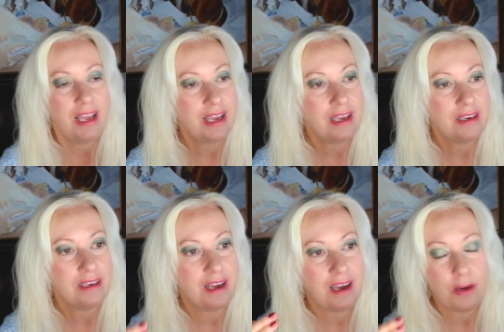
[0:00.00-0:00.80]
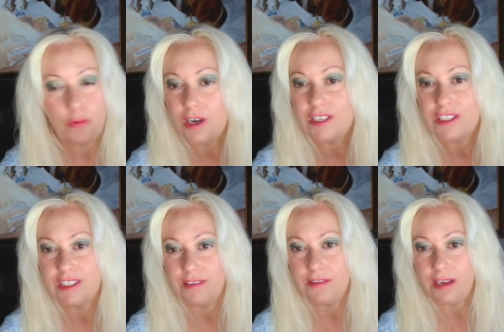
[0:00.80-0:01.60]
And I watch
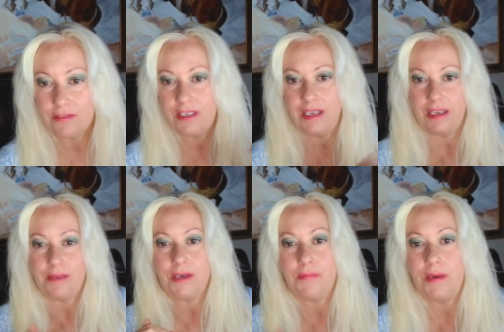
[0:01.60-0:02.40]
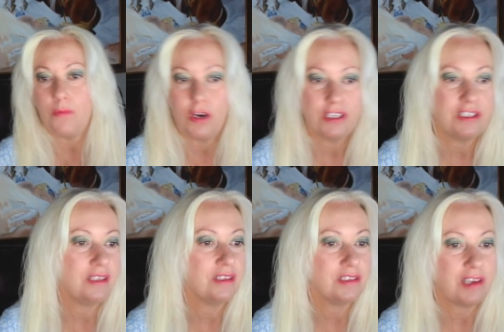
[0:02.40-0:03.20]
stuff every day. I'm up and I'm
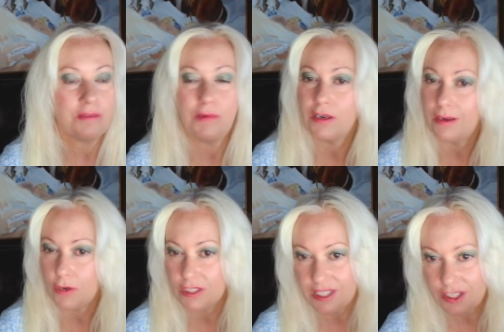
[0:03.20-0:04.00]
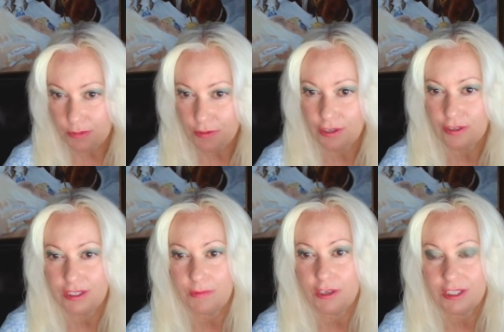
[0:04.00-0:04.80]
watching the stock market. I'm watching the
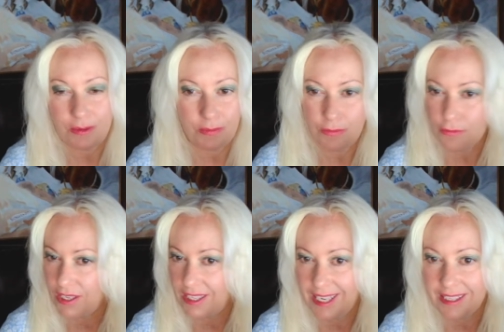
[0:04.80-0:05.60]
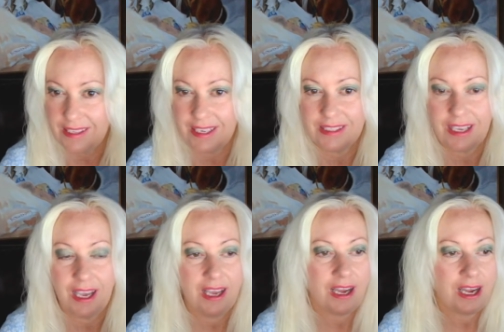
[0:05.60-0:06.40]
cryptocurrency markets. I'm reading the headlines.
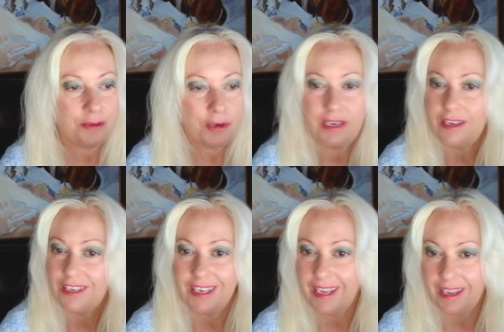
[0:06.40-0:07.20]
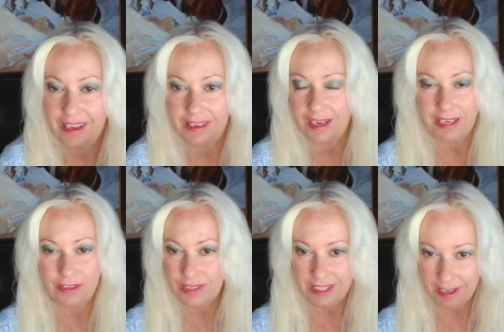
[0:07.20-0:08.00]
I'm right on it, and I
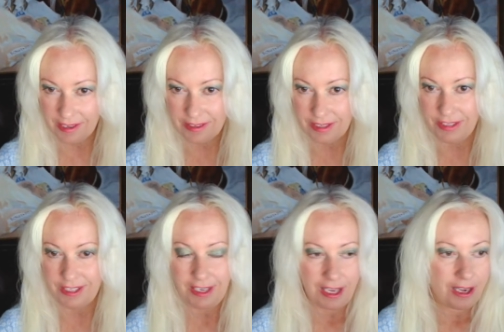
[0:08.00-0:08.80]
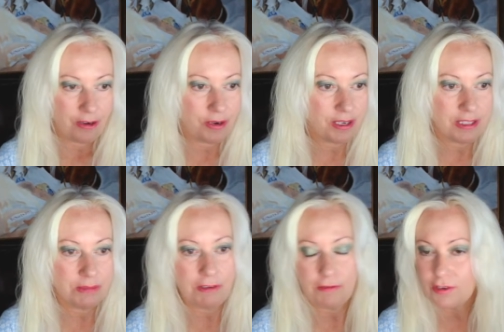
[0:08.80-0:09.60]
don't get tired of it. Whereas
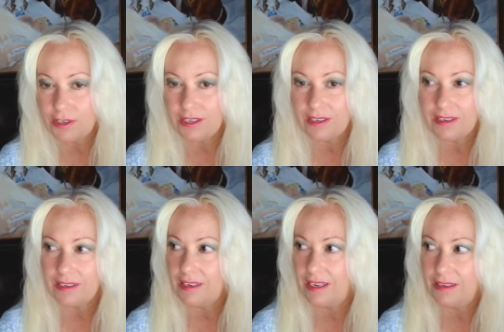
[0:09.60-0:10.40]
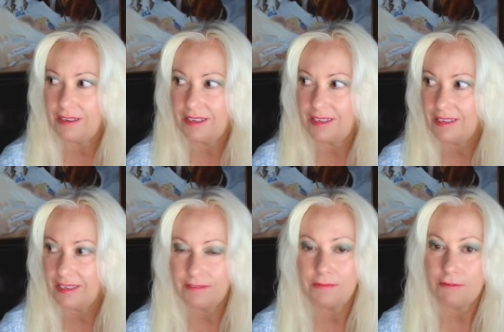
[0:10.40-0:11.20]
before
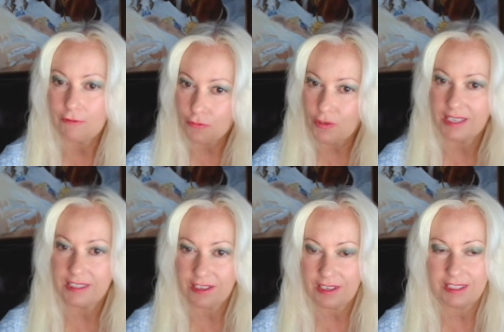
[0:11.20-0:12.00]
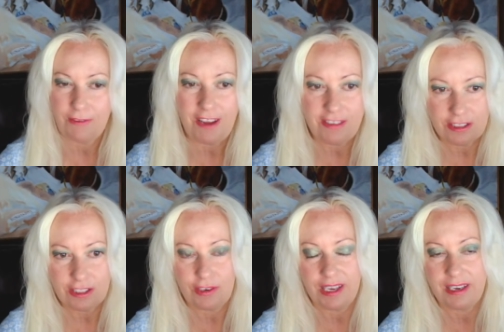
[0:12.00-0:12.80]
when I start, because 5 years
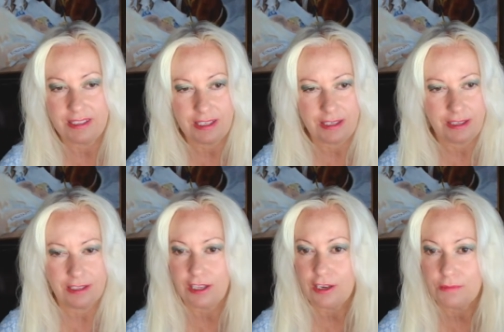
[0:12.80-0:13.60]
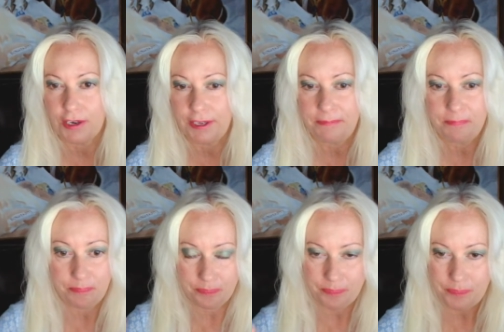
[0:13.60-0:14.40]
ago I got into the stock market,
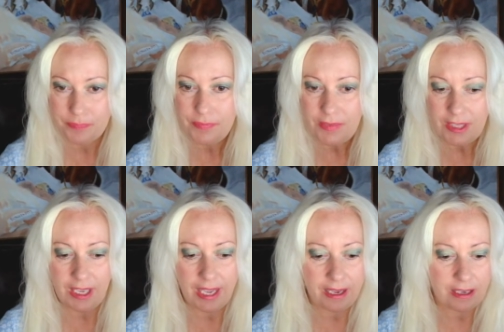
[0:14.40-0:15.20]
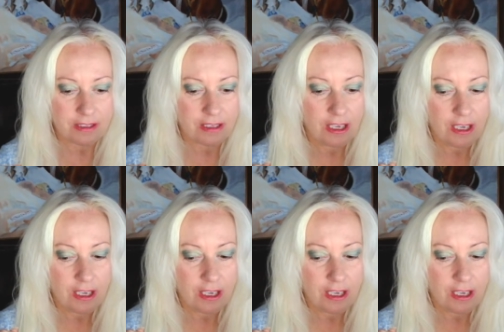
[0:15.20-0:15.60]
and